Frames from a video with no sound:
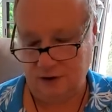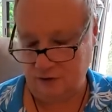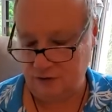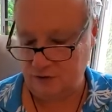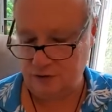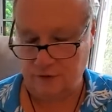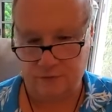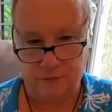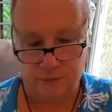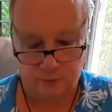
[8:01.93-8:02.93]
it's stuff
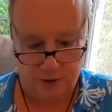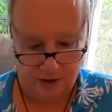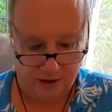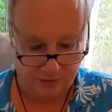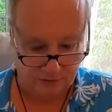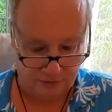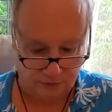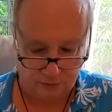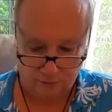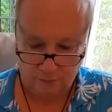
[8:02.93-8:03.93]
from the past here.